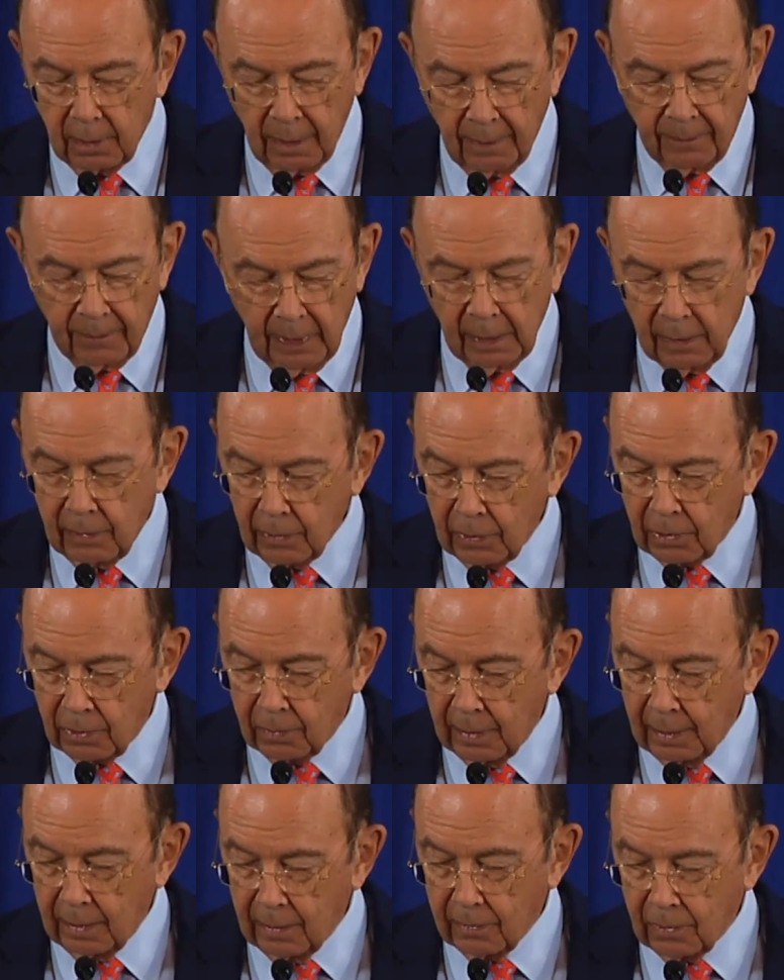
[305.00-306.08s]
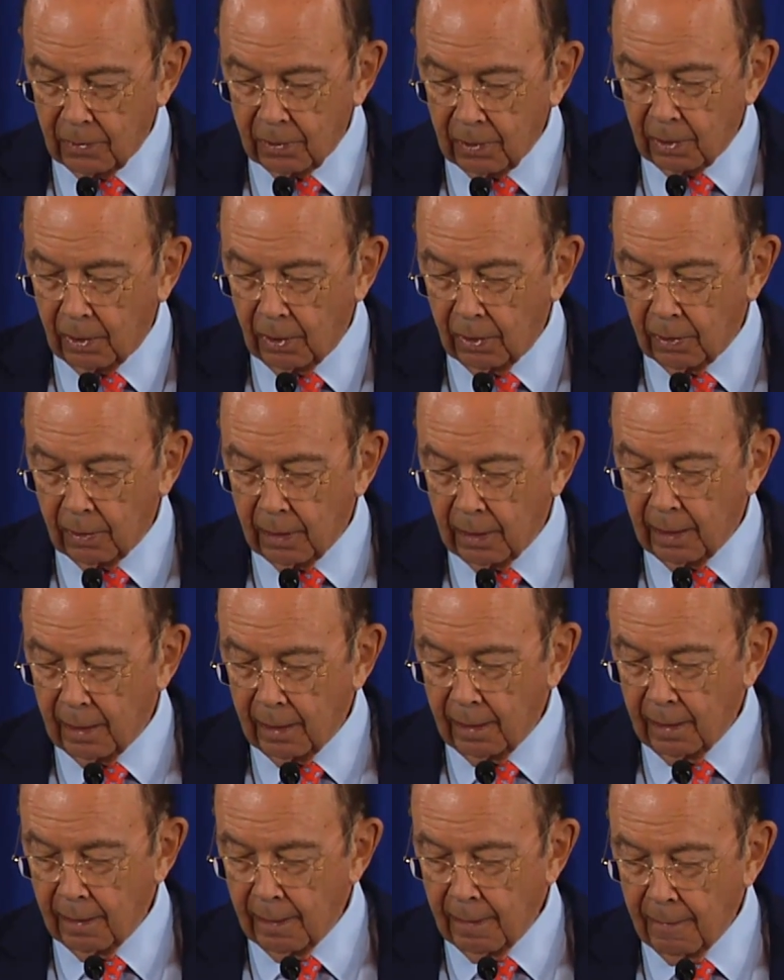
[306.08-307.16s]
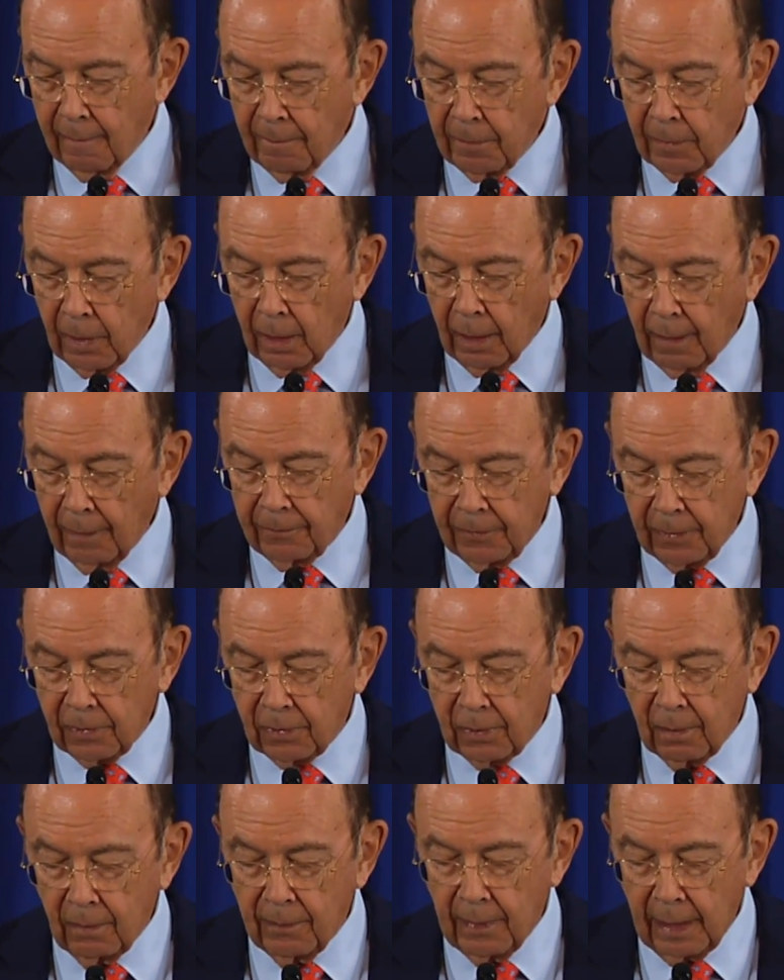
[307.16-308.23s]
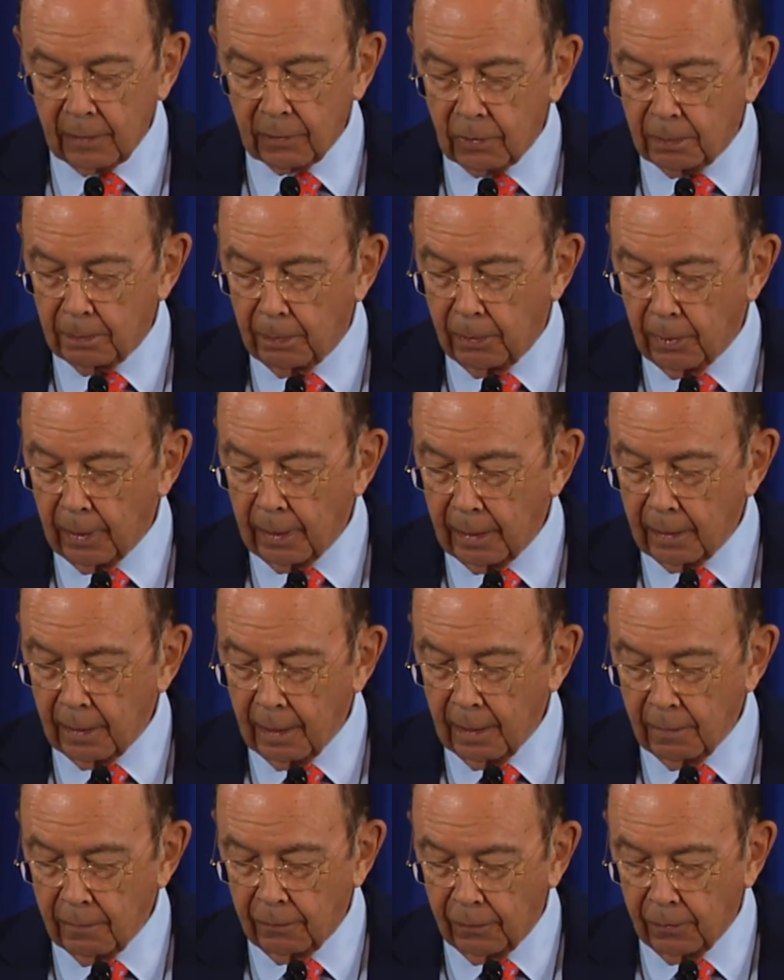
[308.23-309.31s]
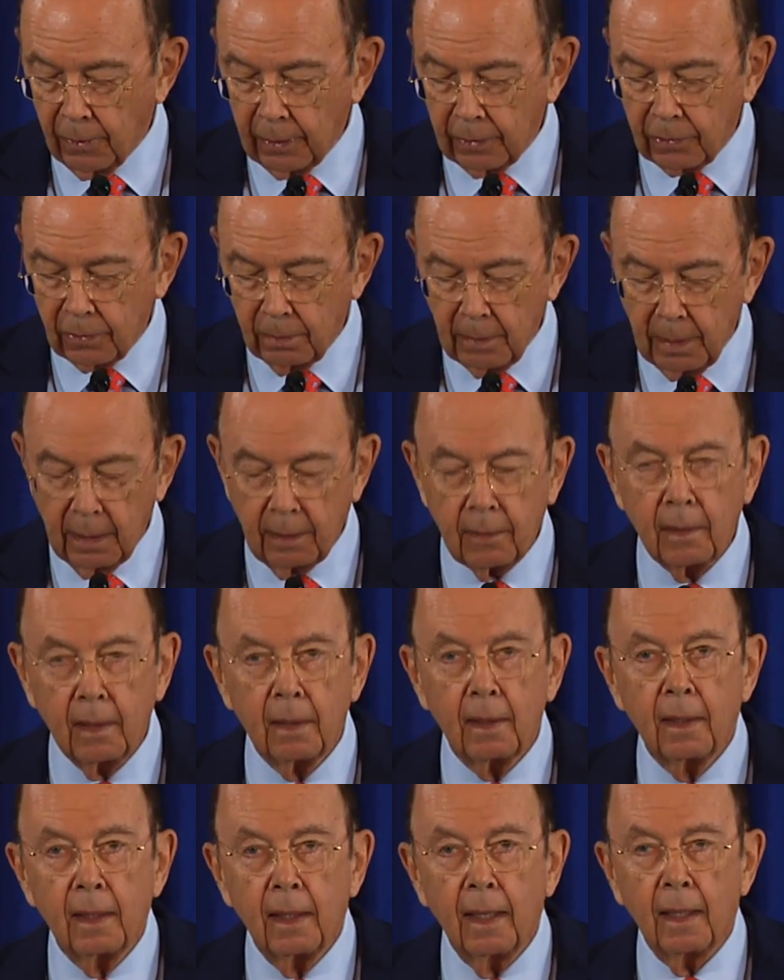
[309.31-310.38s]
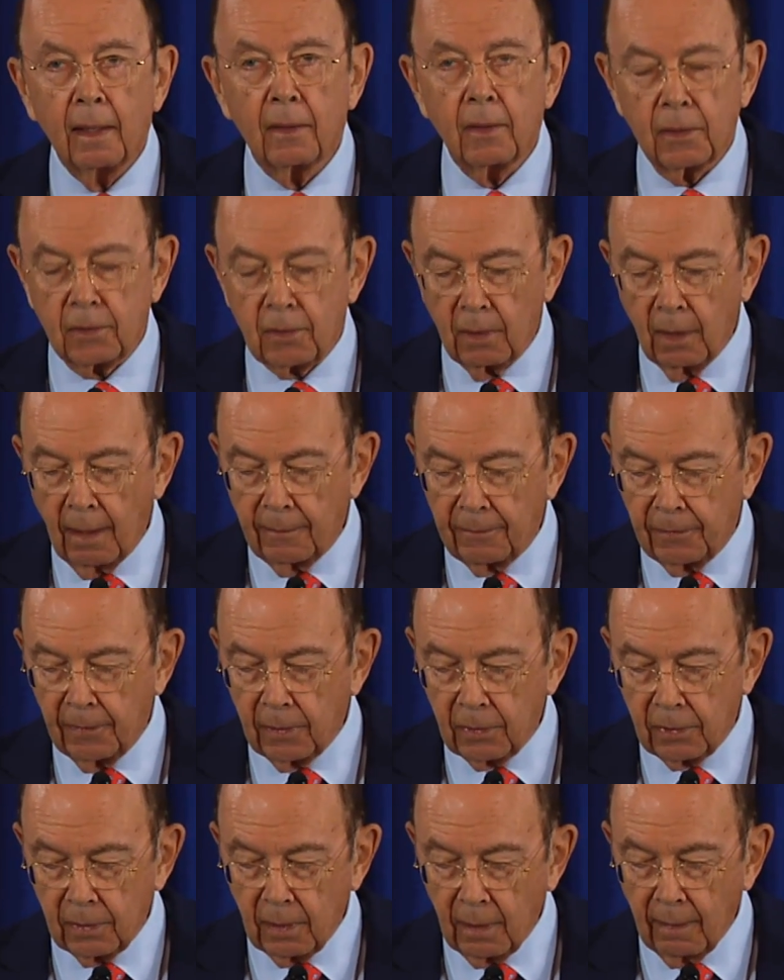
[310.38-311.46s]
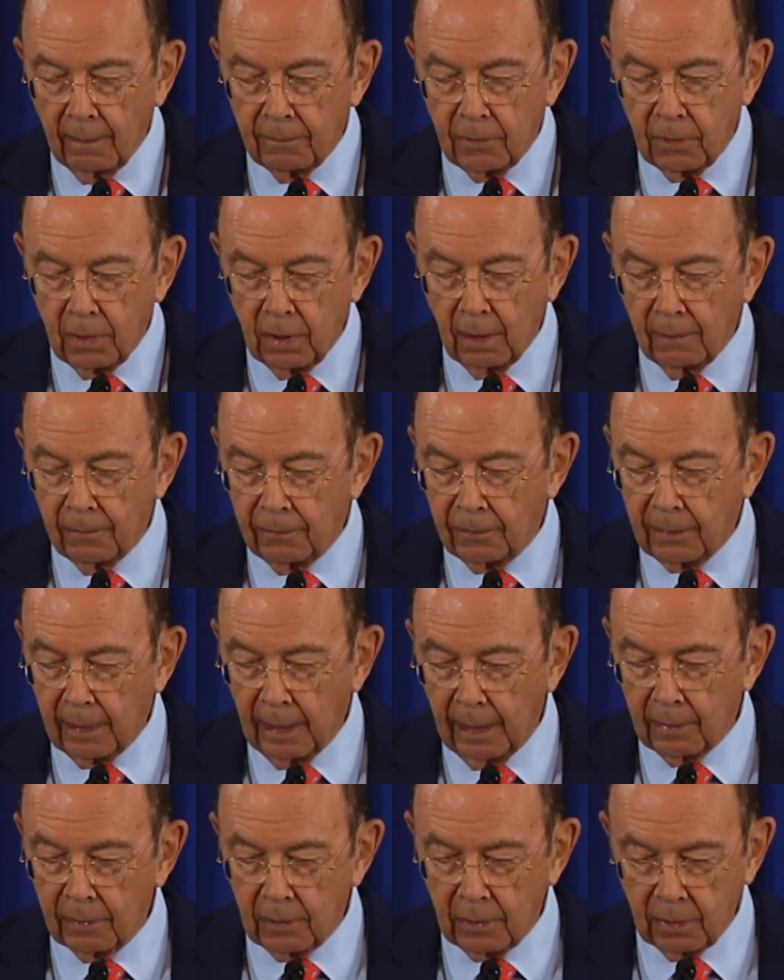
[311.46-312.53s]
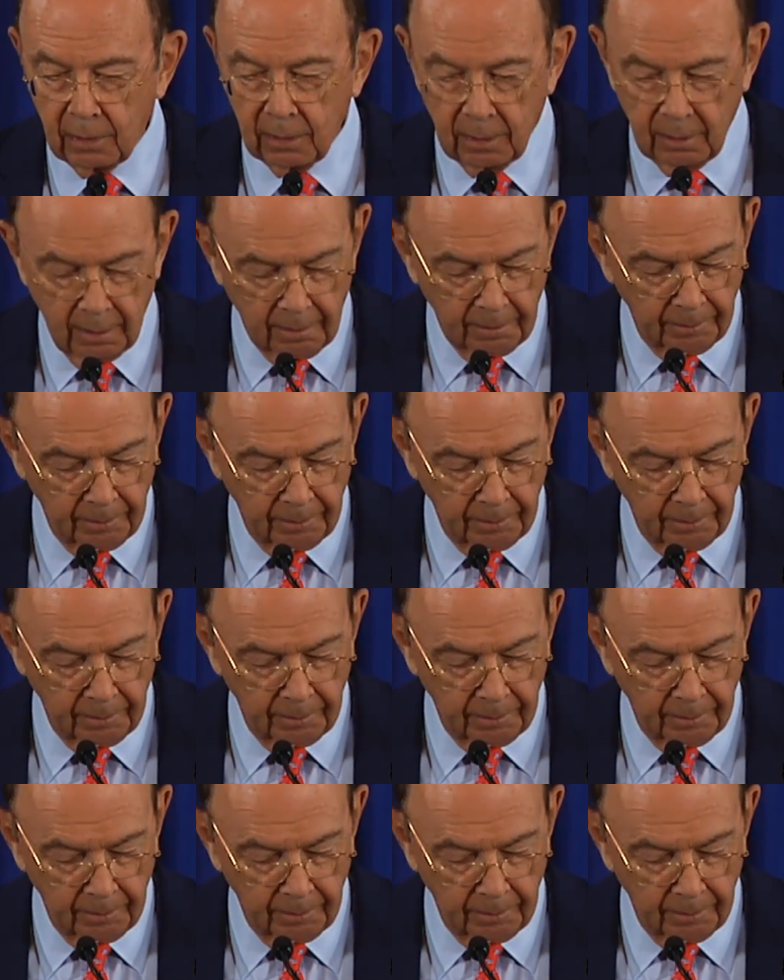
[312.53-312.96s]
of Industry and Security, Office of Export Enforcement, and its Office of Chief Counsel.